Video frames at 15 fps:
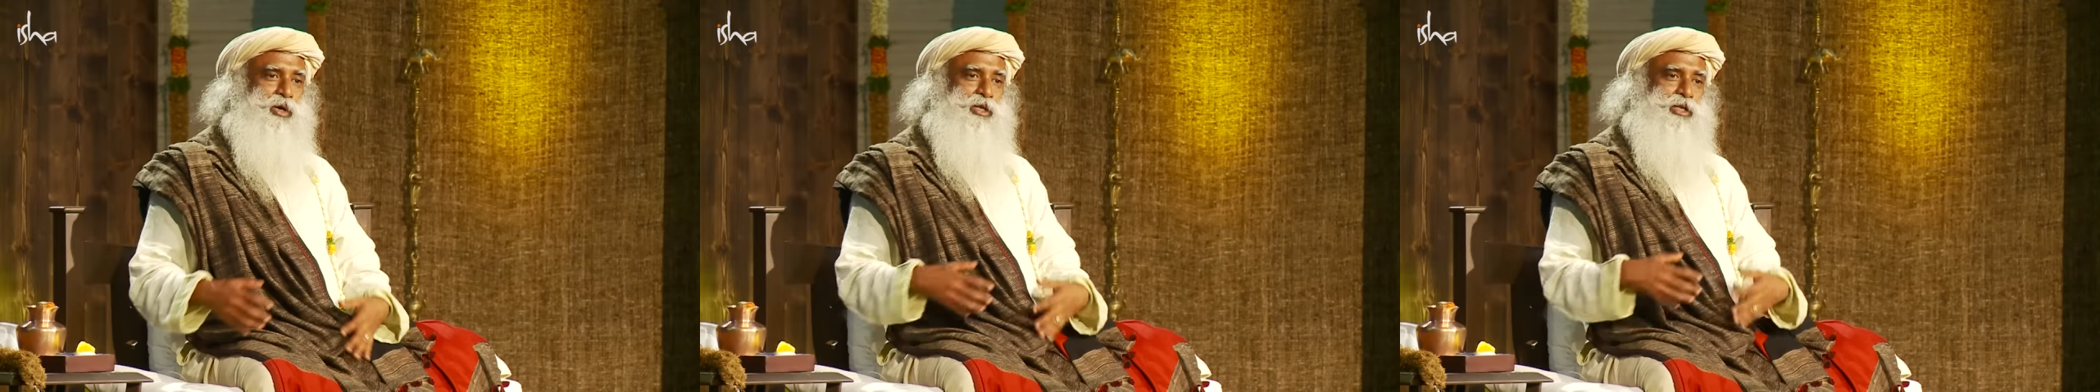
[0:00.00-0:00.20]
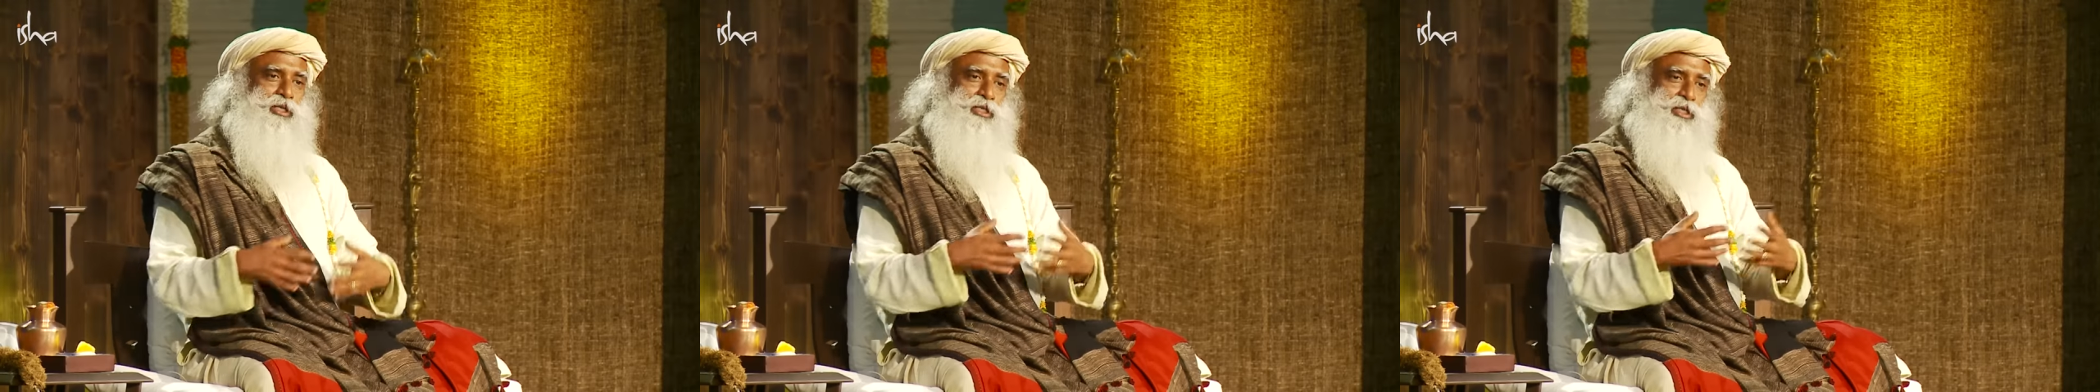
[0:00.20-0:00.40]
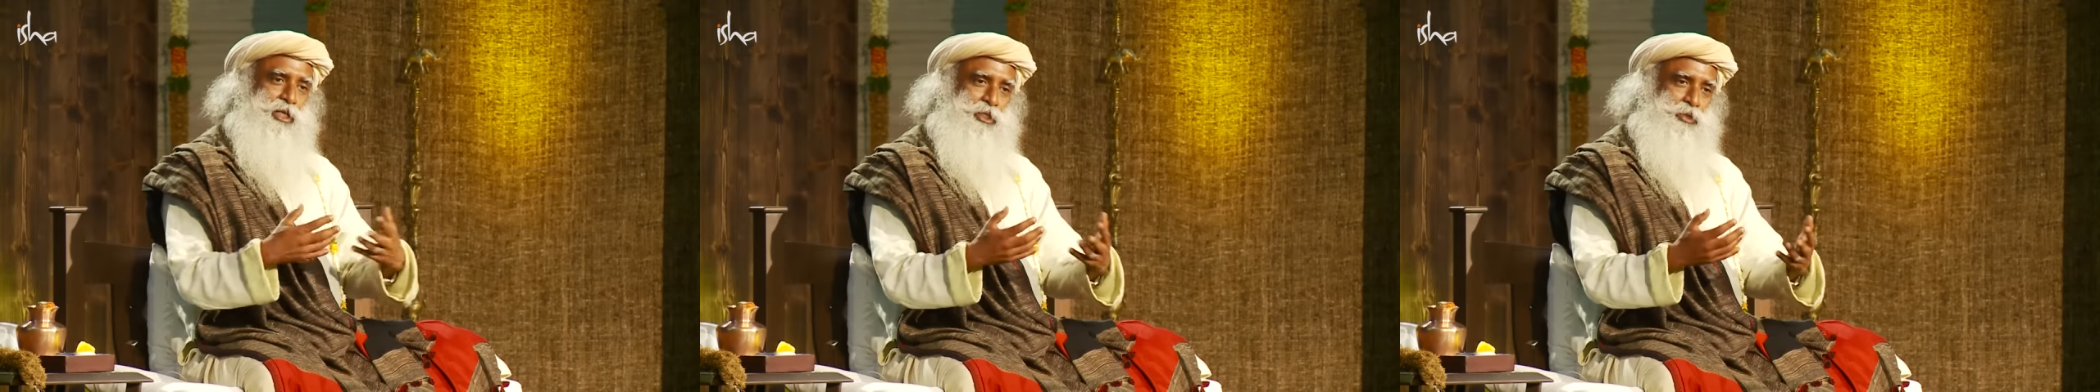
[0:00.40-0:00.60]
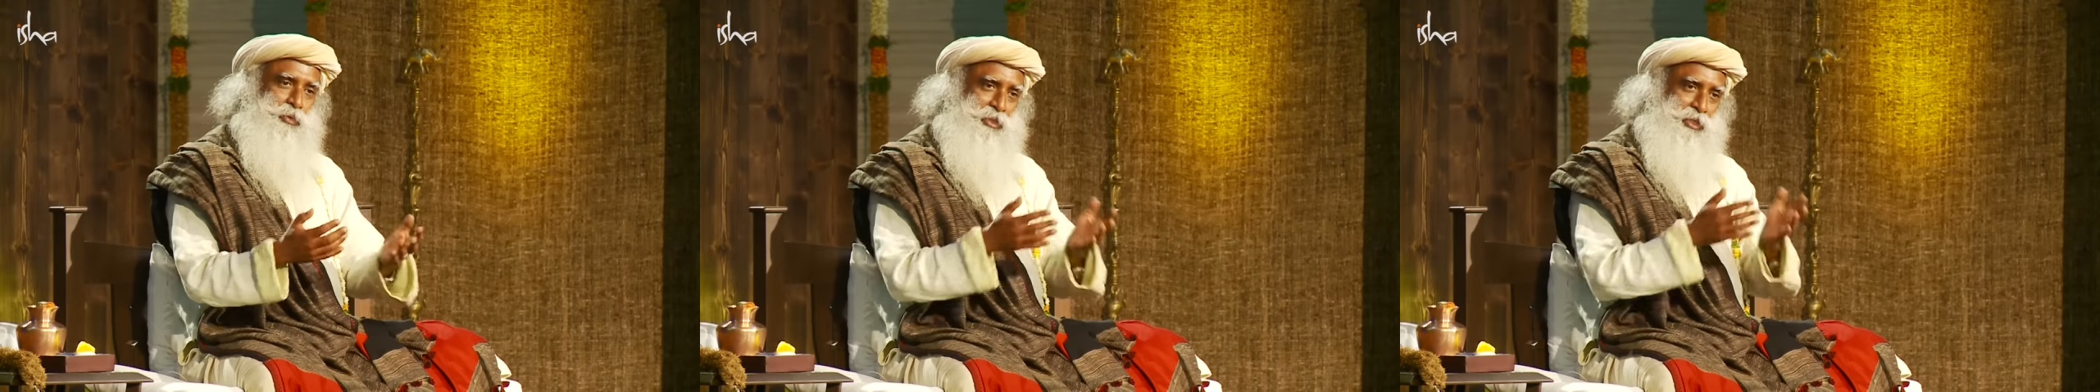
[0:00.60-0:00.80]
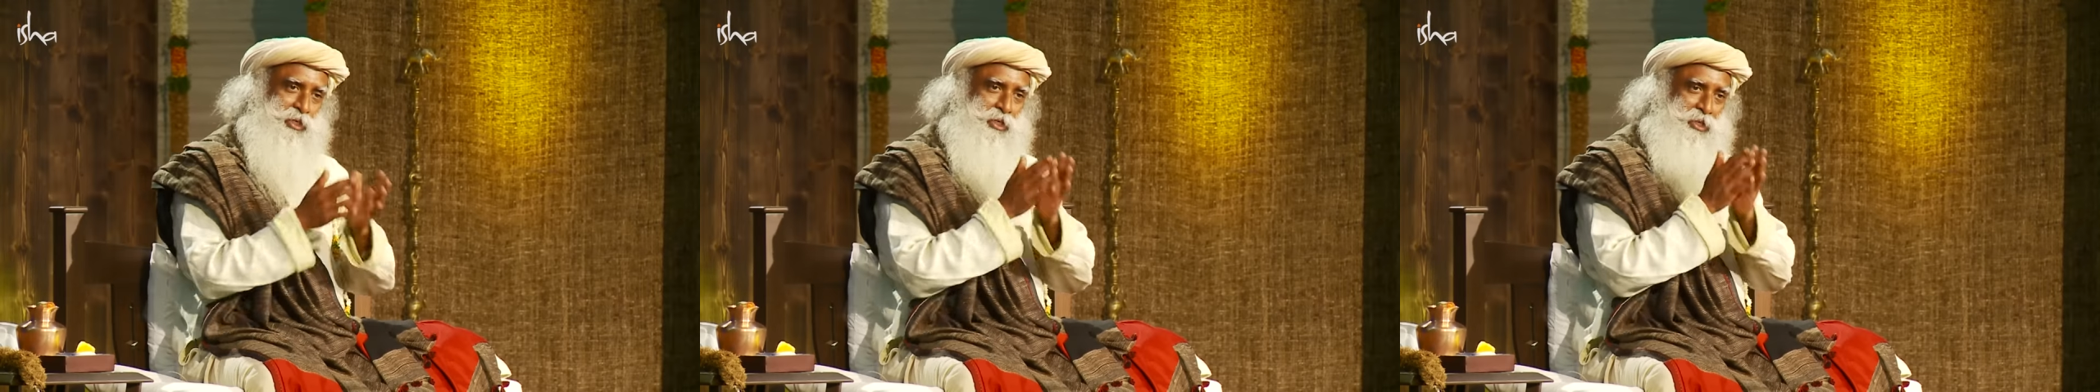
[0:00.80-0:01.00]
are in touch
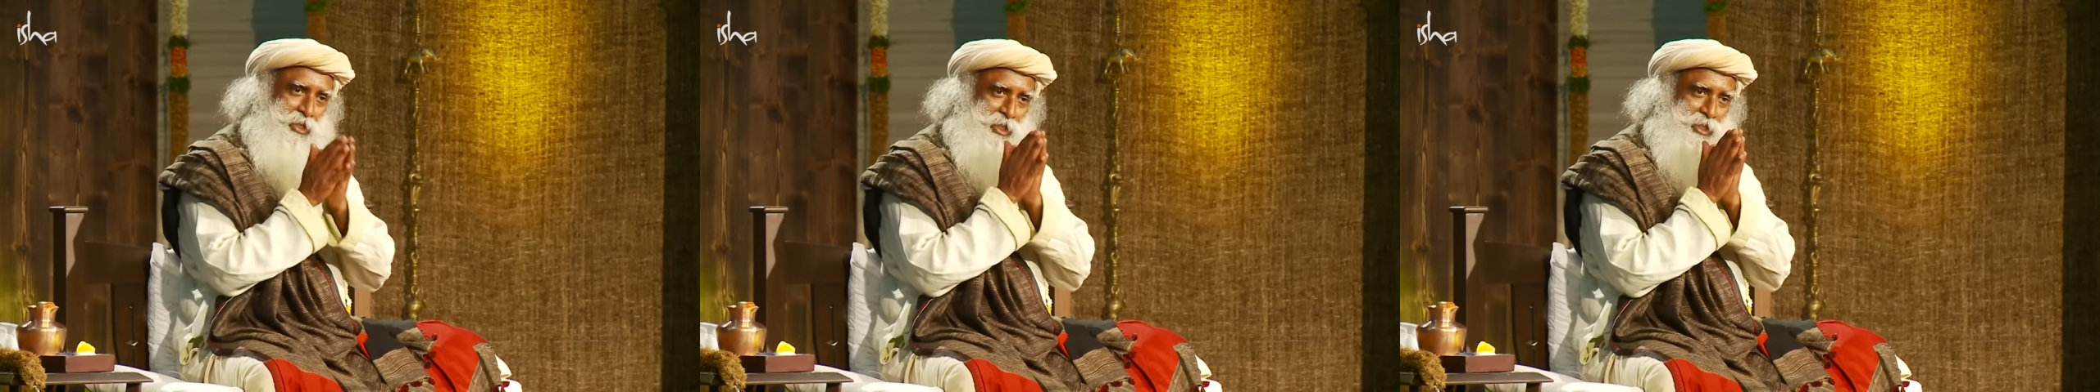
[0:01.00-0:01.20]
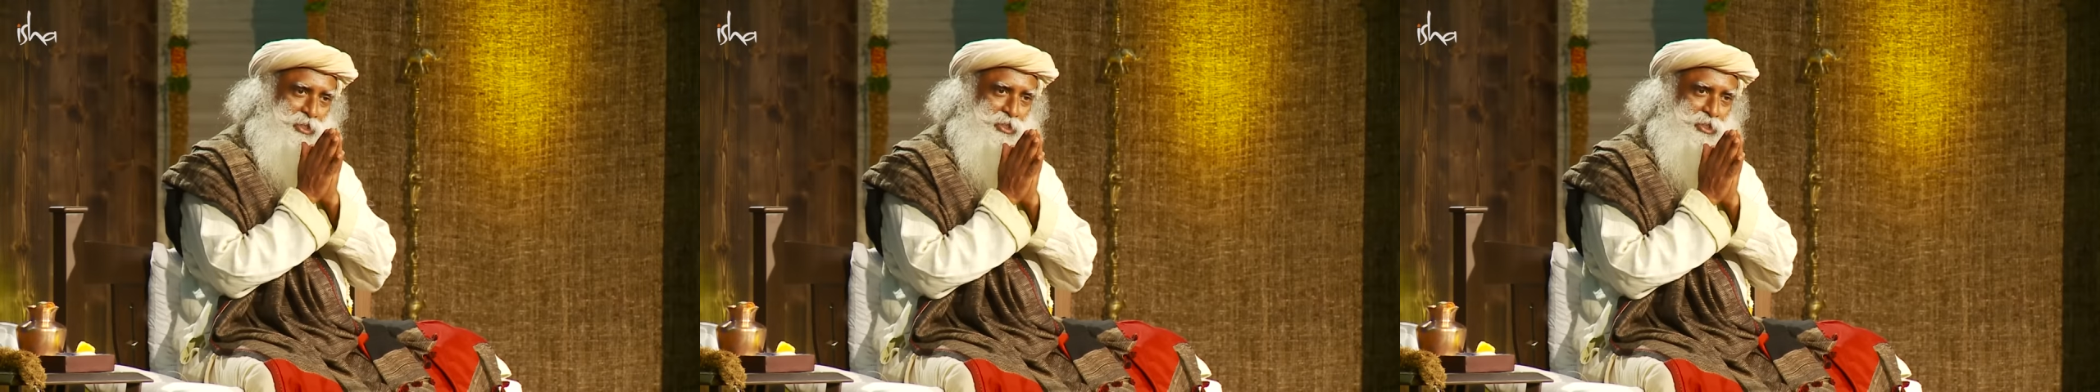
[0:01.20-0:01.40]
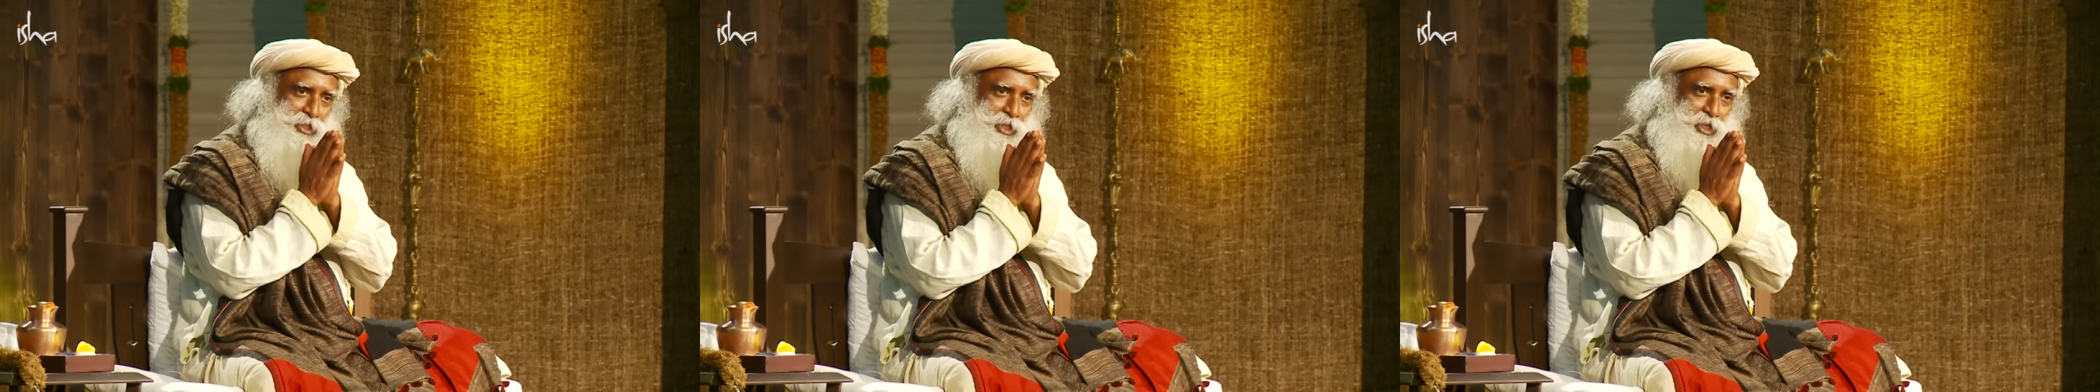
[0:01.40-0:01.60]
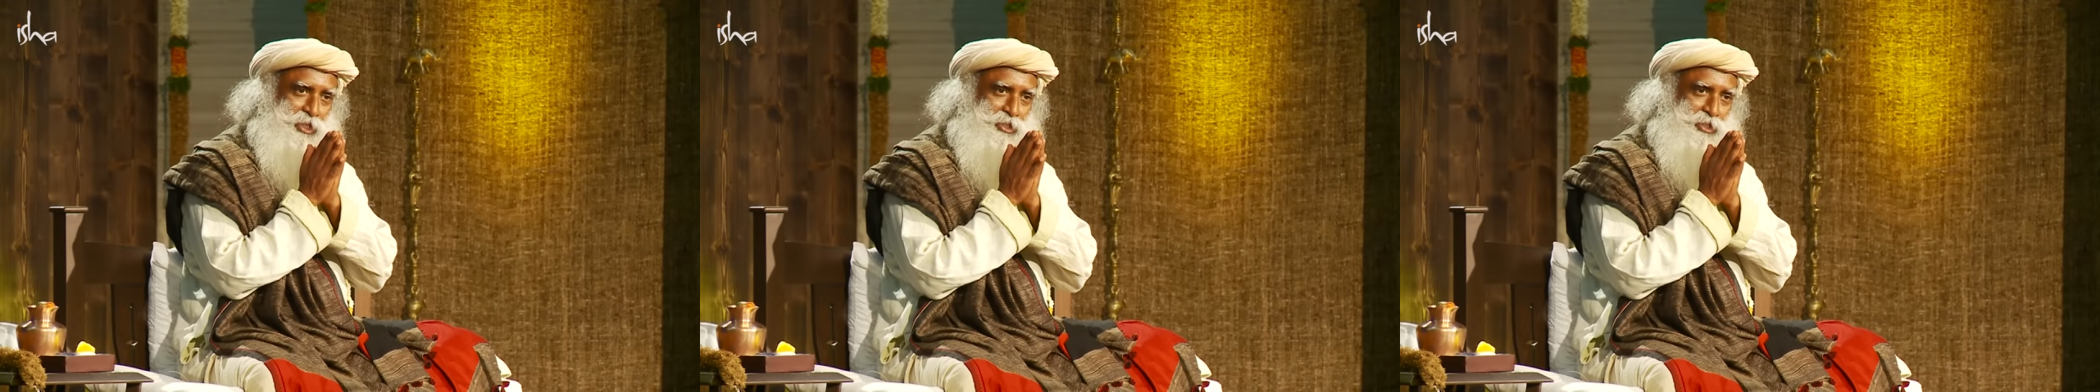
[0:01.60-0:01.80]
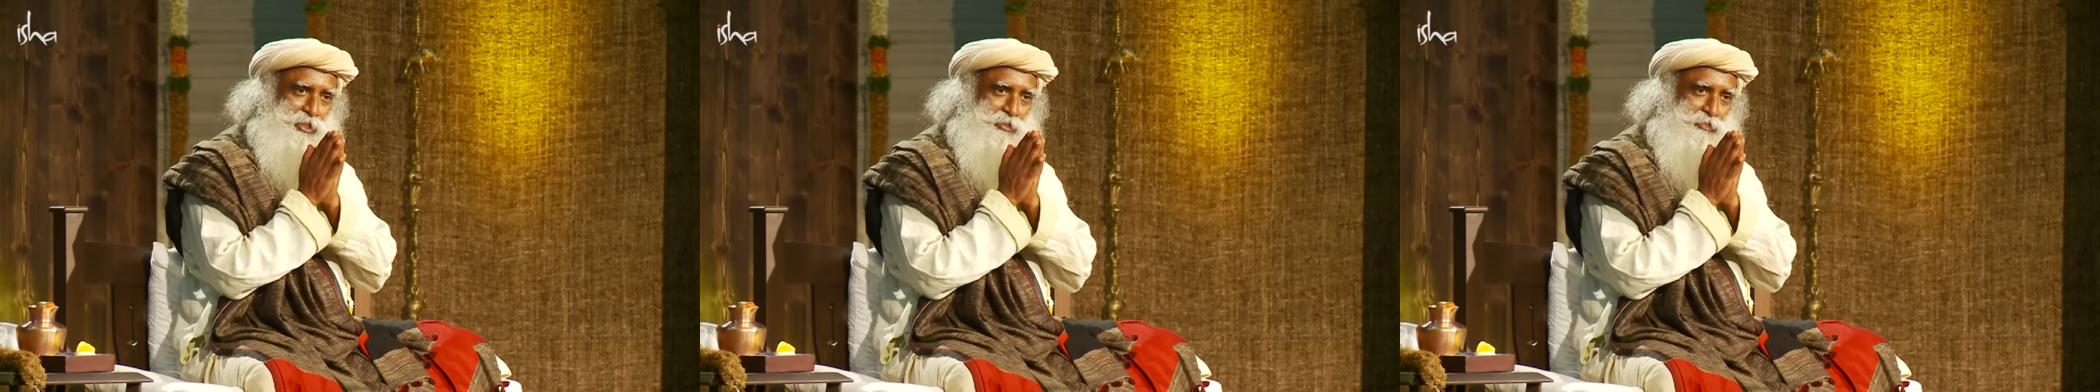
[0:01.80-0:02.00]
with the Creator's
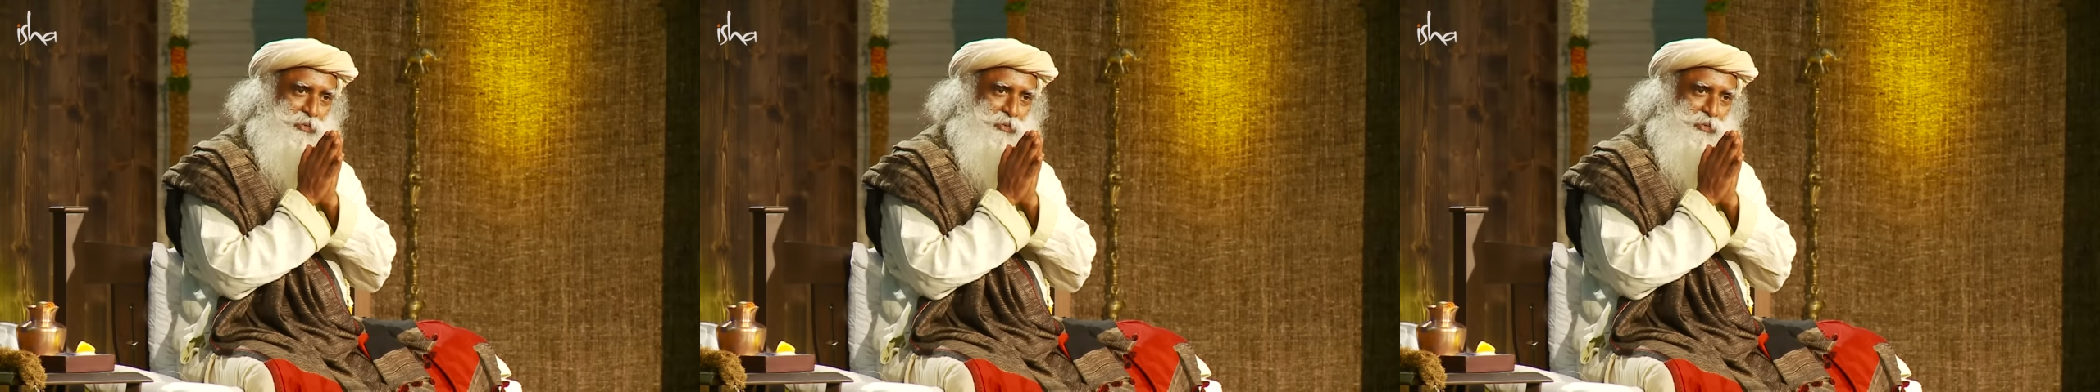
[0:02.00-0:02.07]
creation,